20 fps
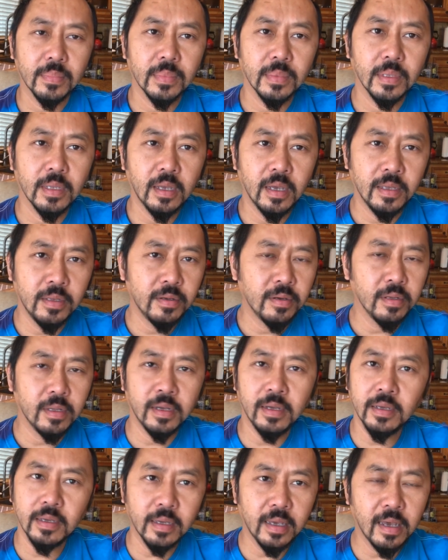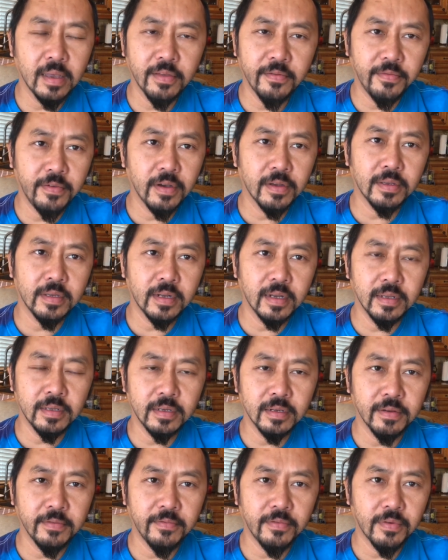and you're like, how the fuck did I
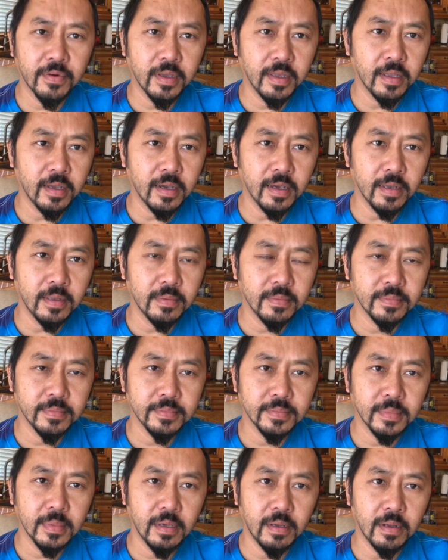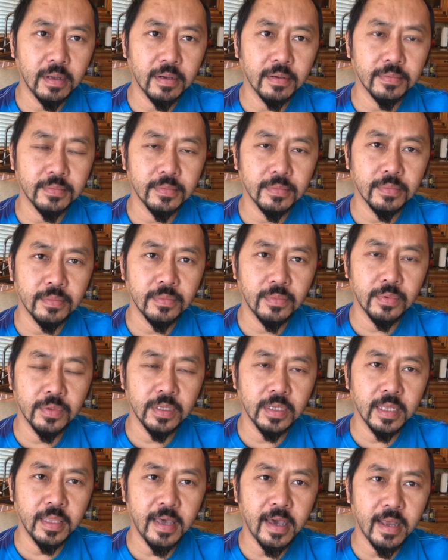turn 49? You know? When
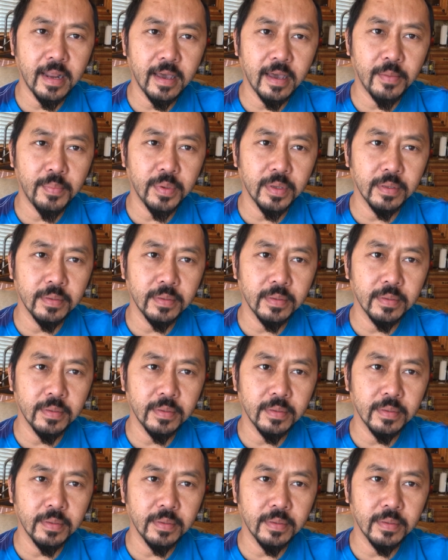did that happen?